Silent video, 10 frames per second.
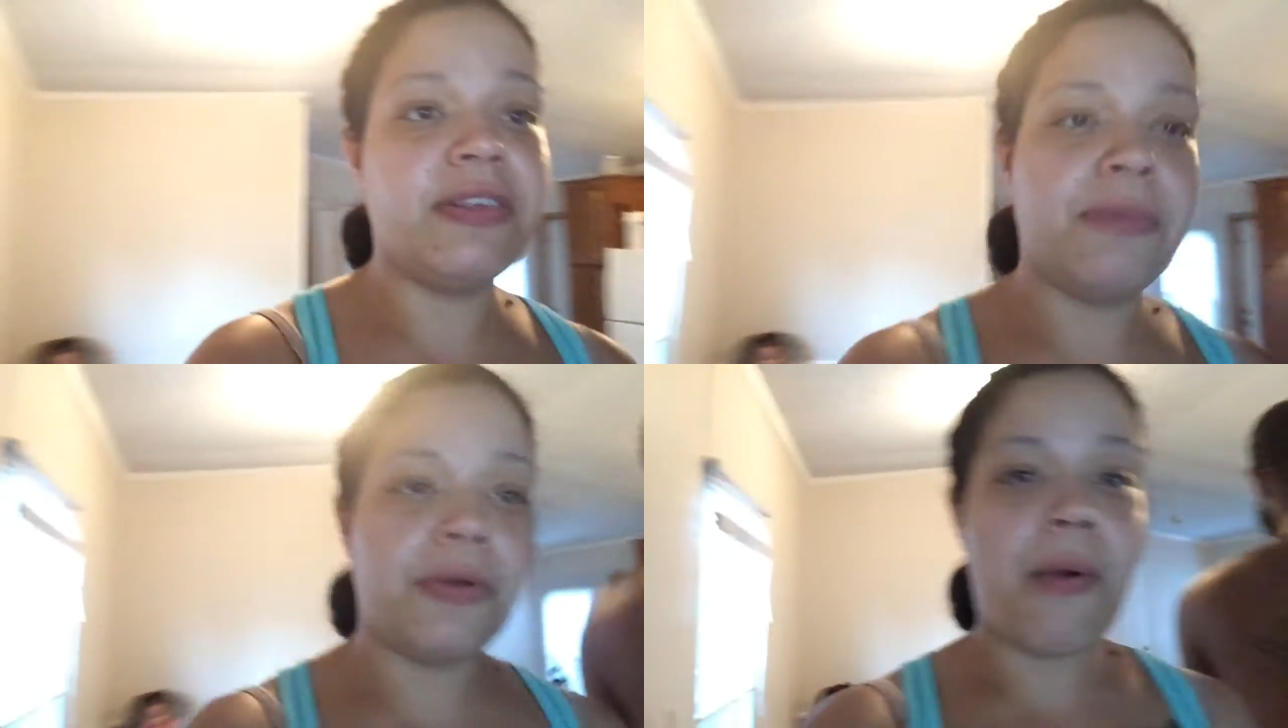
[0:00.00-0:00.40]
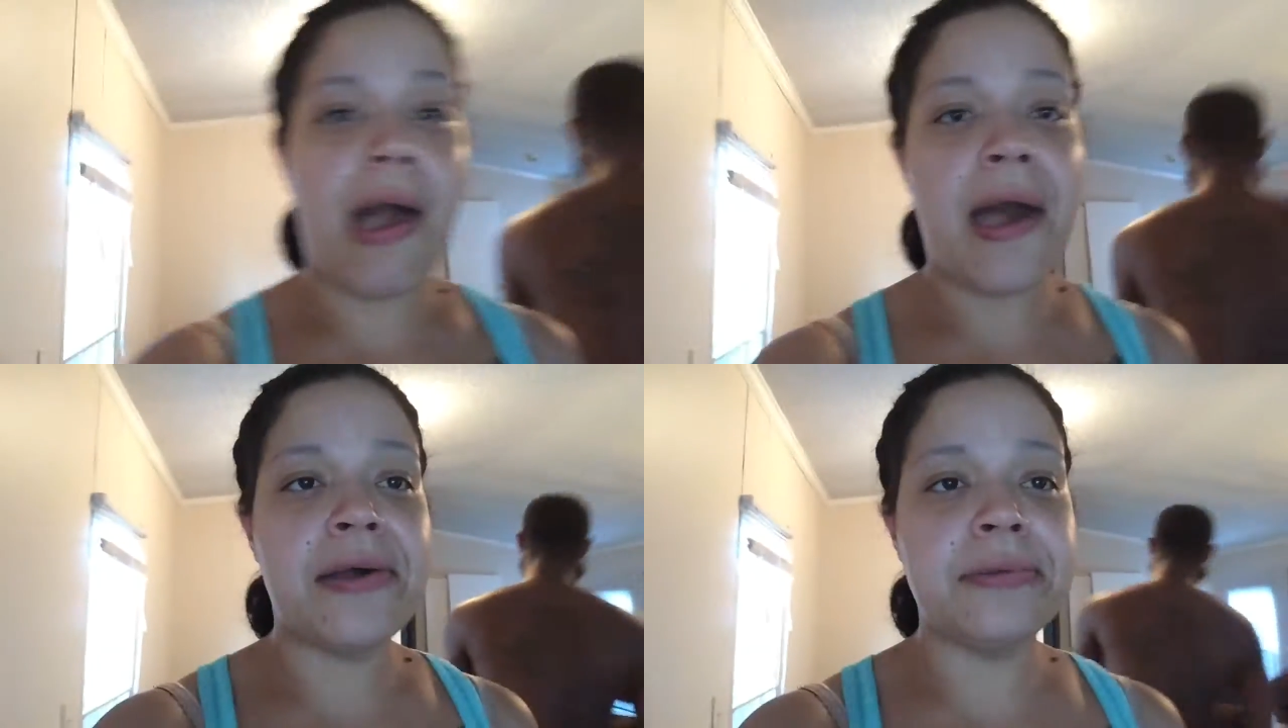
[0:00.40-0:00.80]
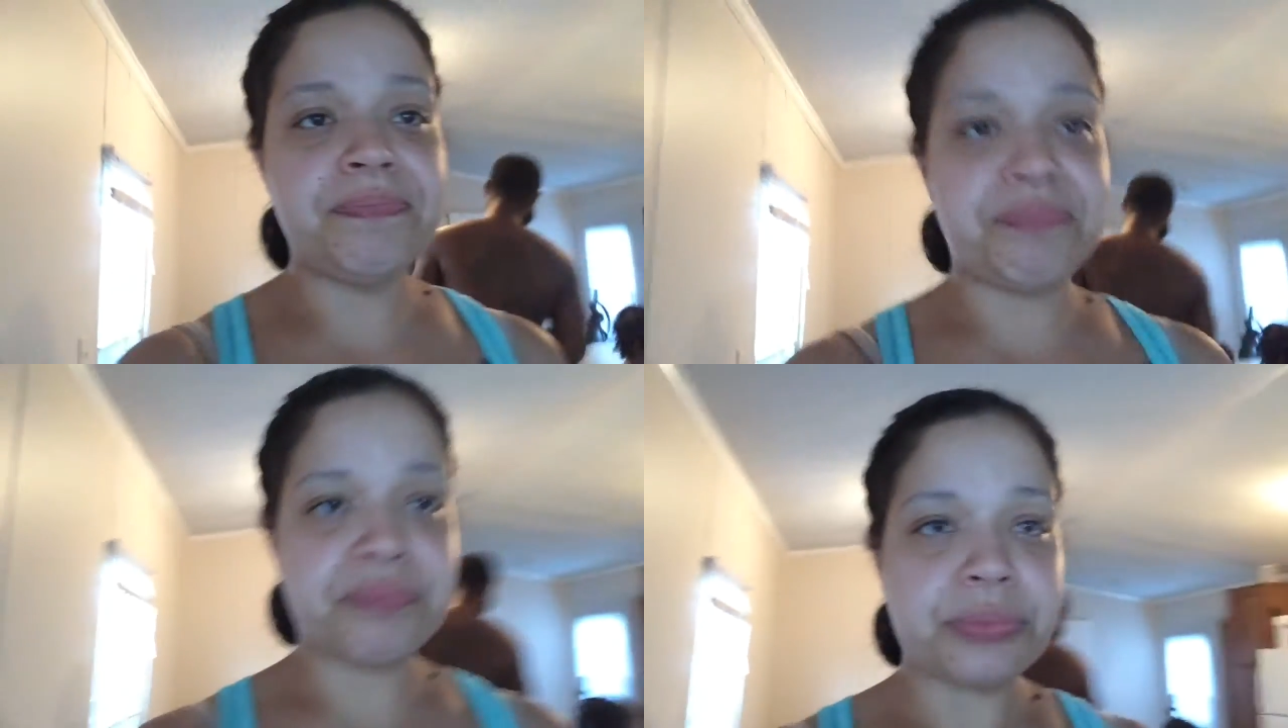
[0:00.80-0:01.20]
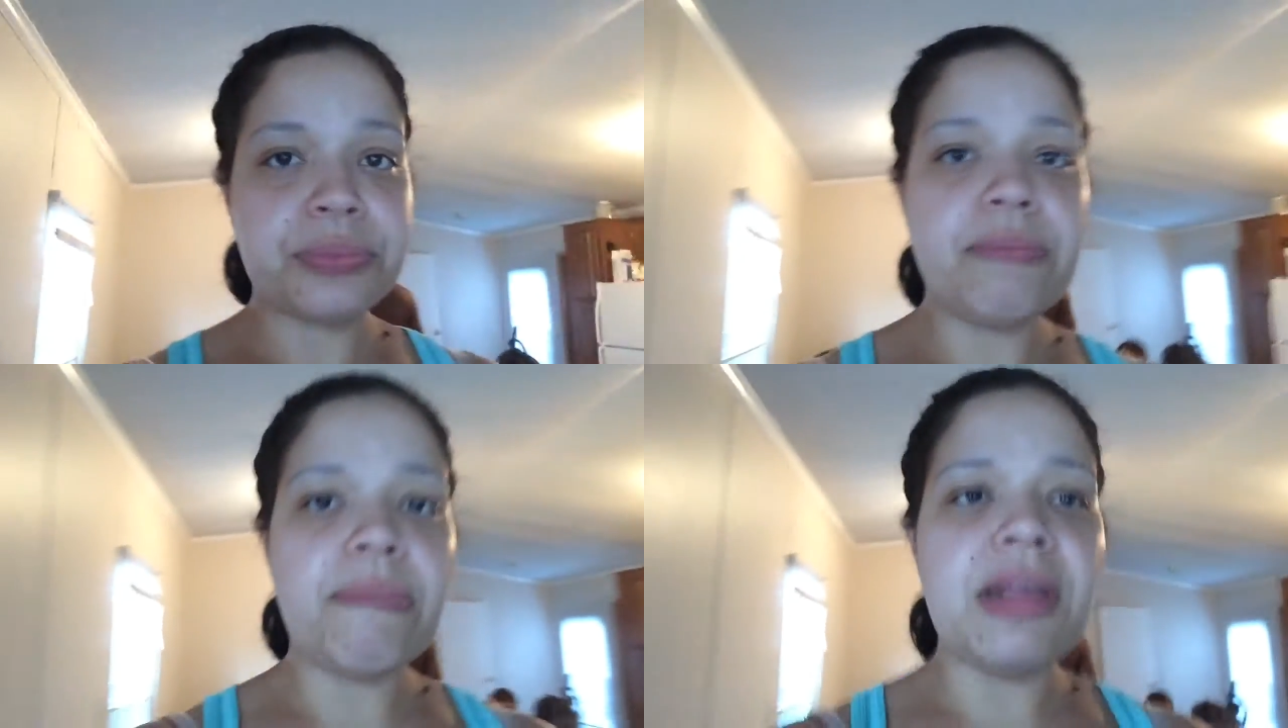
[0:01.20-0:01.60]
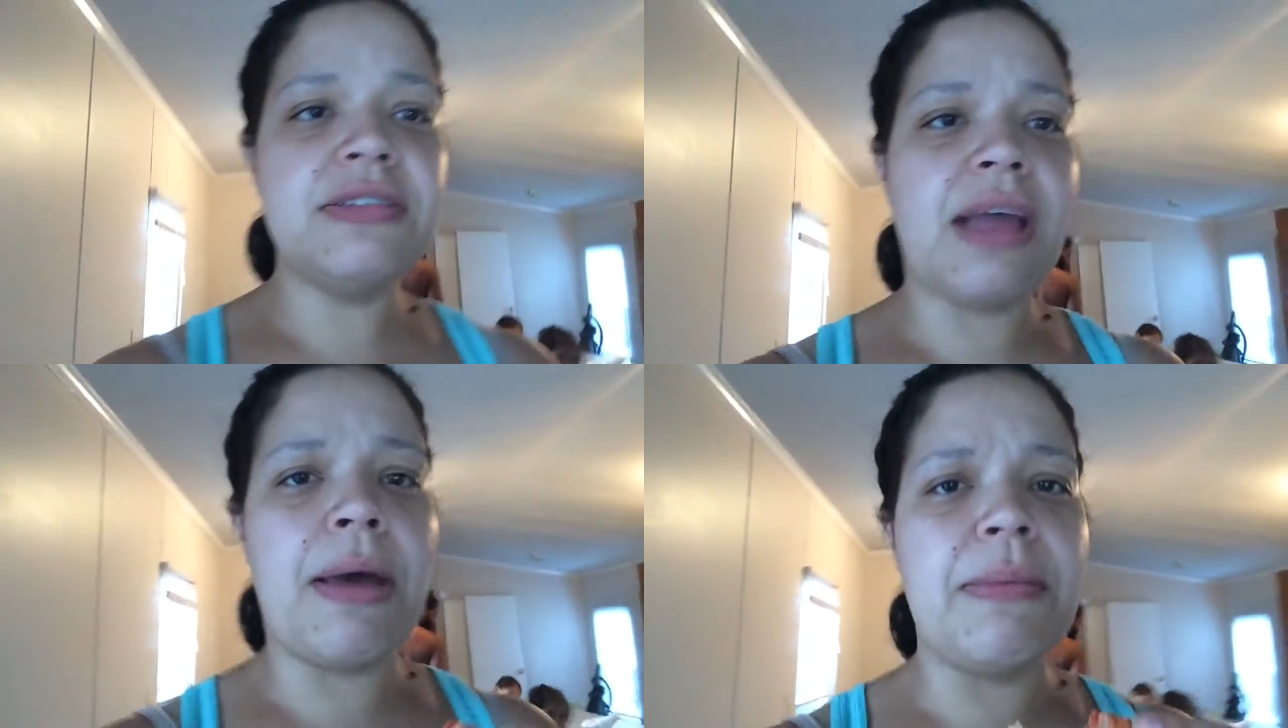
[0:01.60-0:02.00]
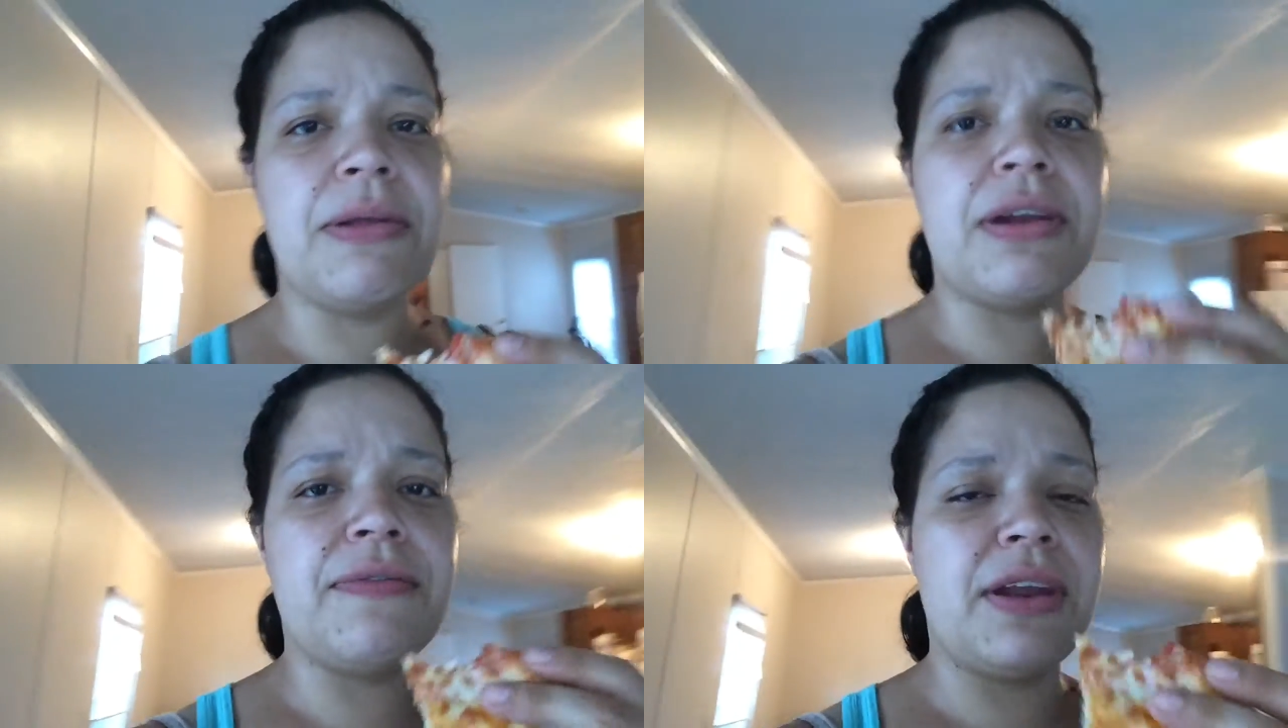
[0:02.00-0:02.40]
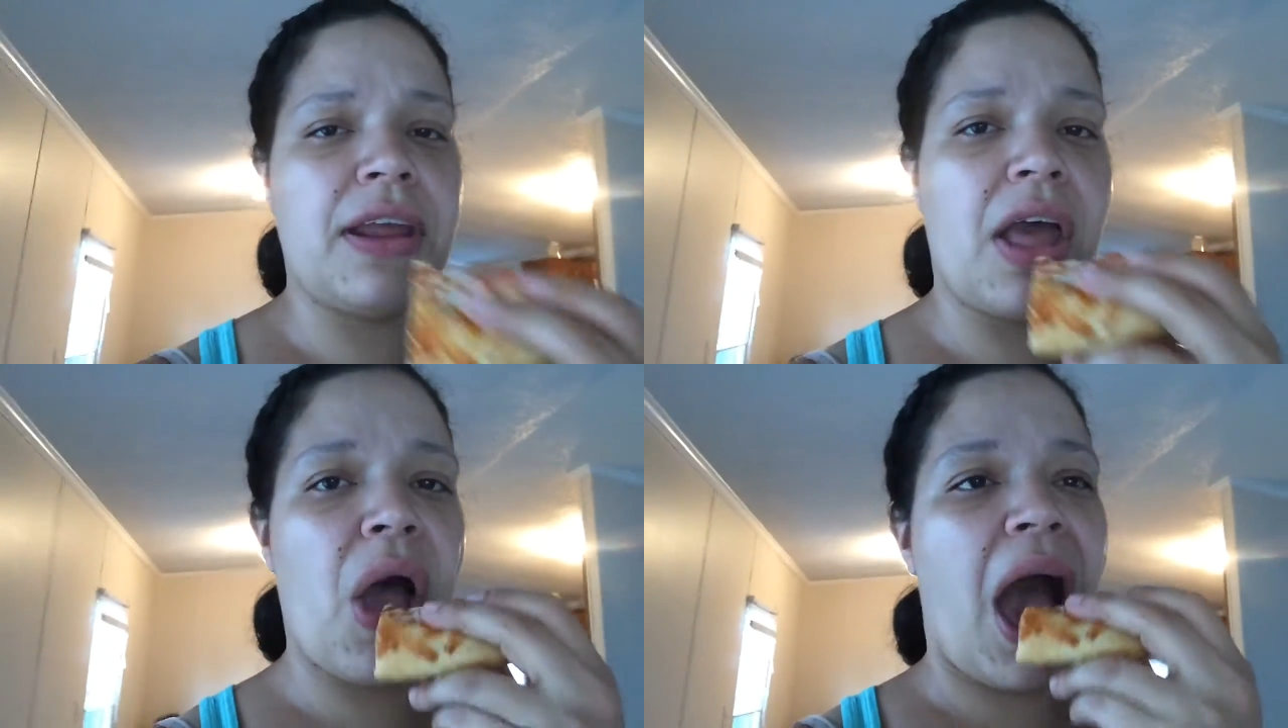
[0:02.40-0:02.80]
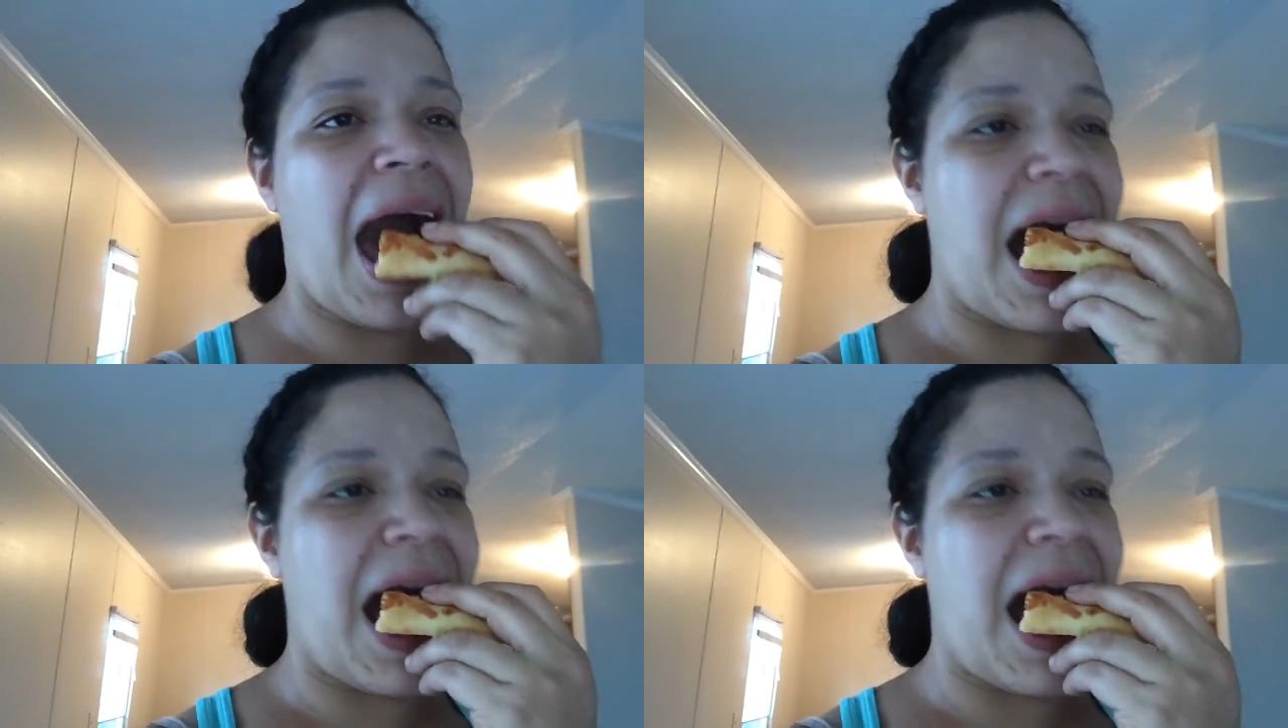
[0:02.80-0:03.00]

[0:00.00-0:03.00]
It's been a while since I uploaded a video.